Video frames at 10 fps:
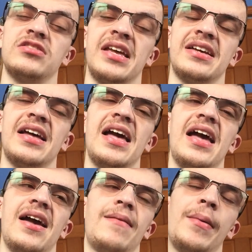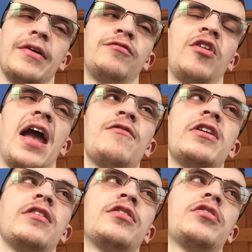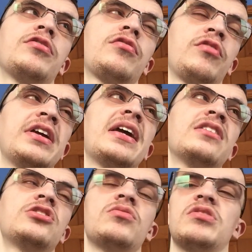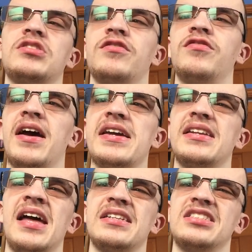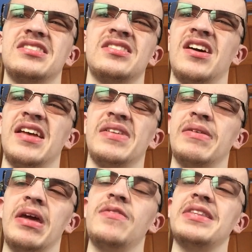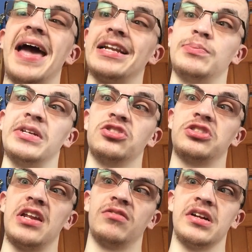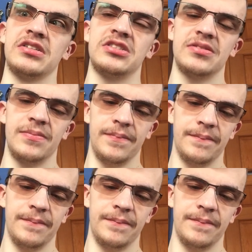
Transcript: It's like maybe for every three issues, there's a fight, and that's not, even that's being generous.